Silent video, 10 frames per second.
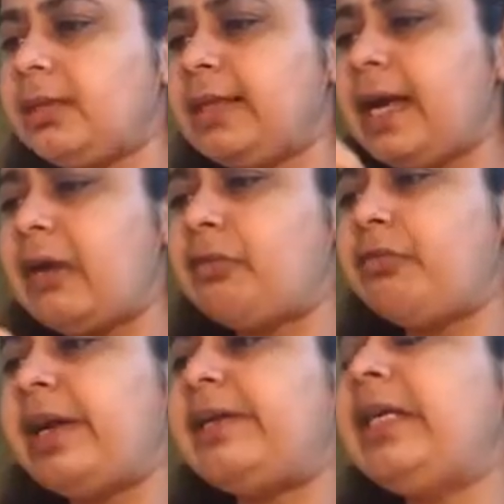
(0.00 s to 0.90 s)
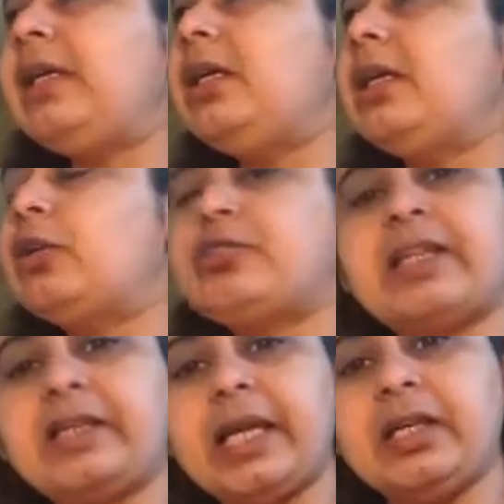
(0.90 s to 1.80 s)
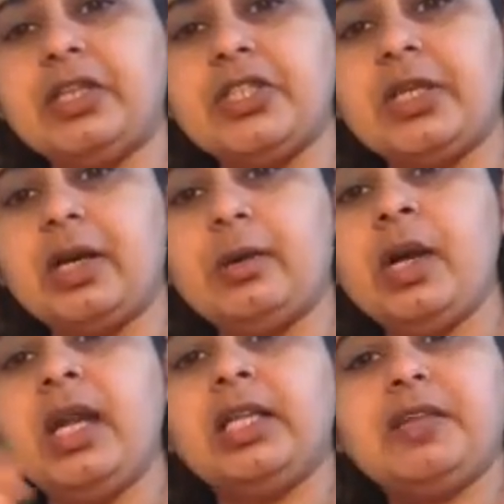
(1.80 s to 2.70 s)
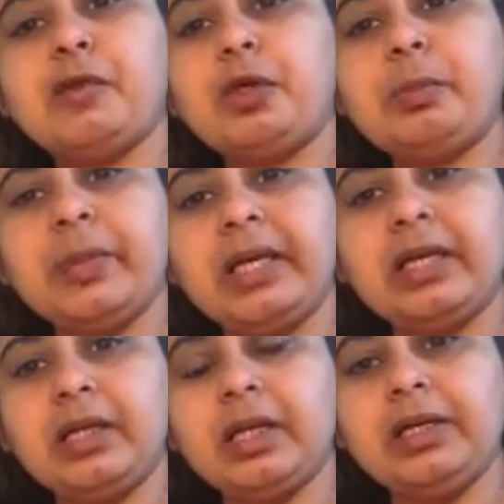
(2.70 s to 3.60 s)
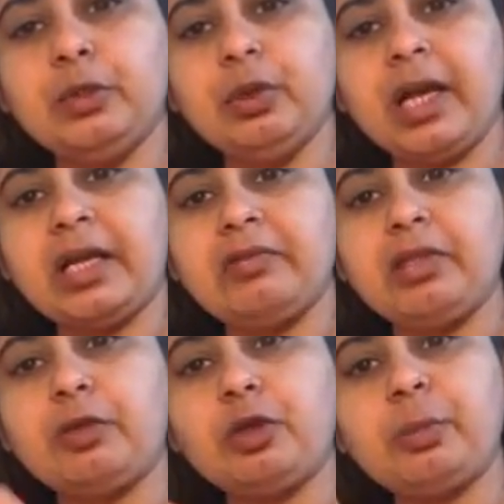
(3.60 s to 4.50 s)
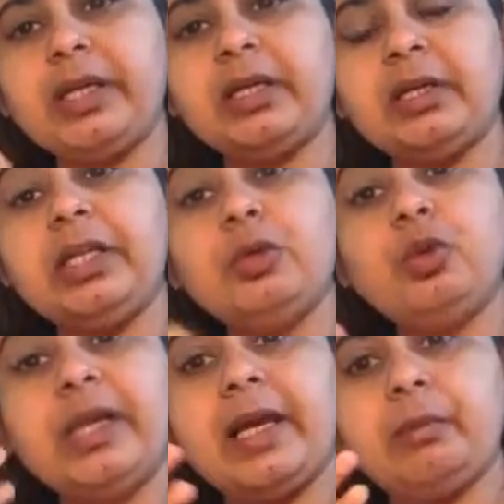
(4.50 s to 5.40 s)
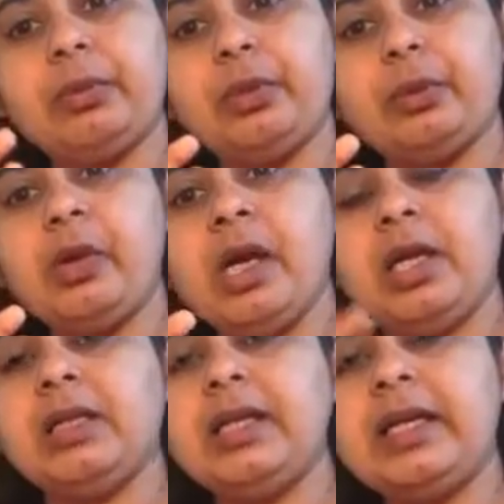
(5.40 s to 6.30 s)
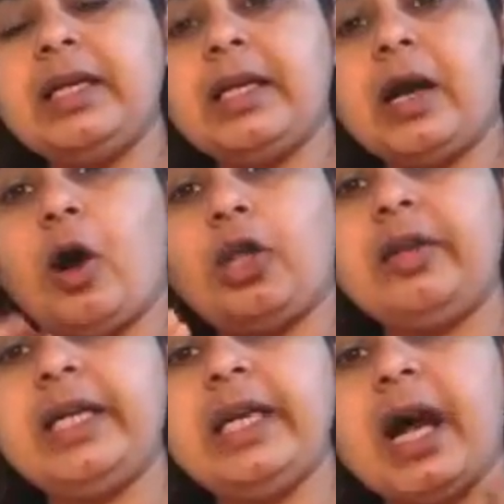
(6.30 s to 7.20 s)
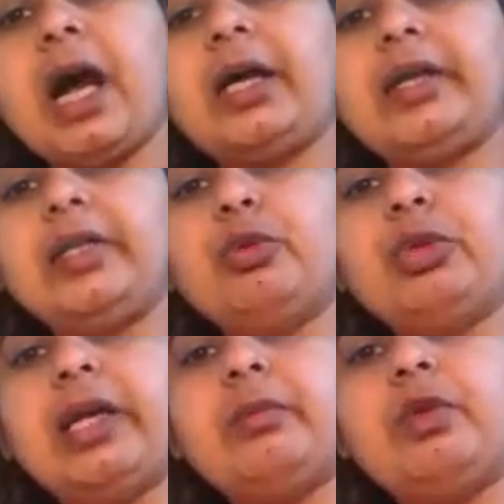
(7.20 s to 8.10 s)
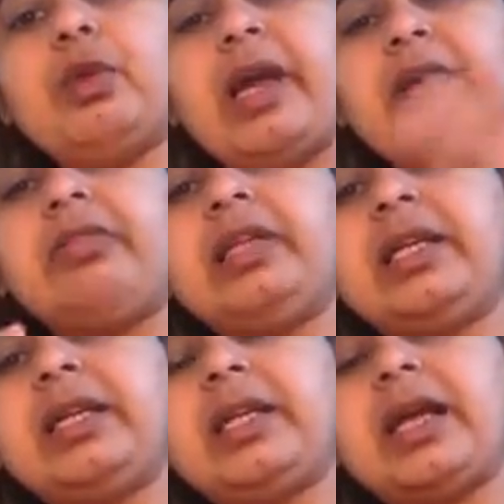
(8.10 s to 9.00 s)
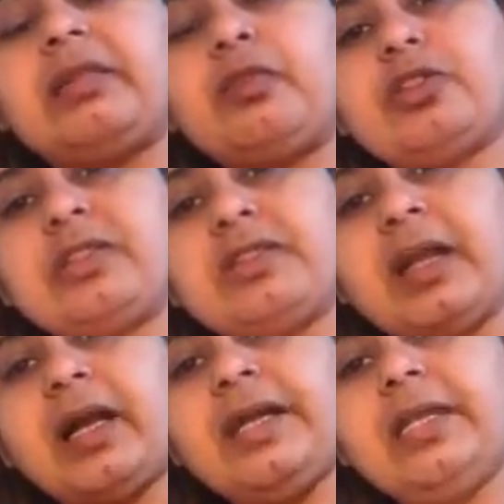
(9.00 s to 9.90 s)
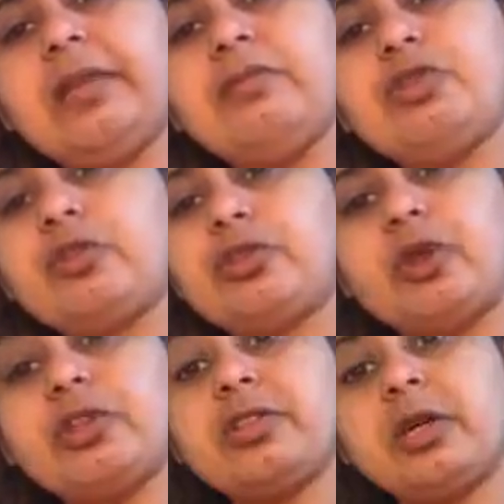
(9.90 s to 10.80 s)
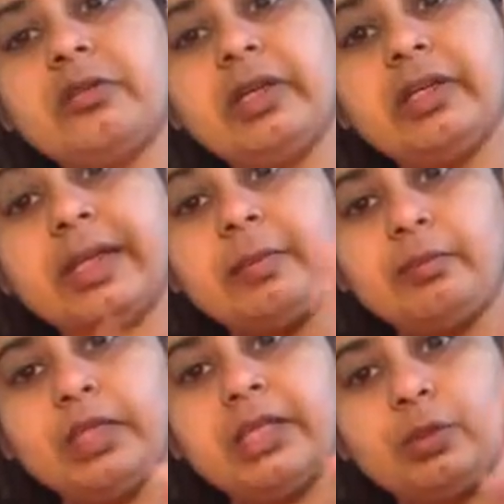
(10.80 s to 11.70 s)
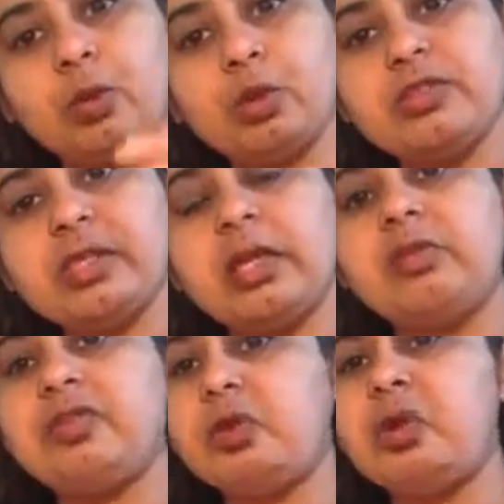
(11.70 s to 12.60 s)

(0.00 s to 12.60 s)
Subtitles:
they have a very innocent energy now. They want to begin a new life. They want to begin a new them. They already are a new them. Everything that was inside them, which was not serving them, their own self,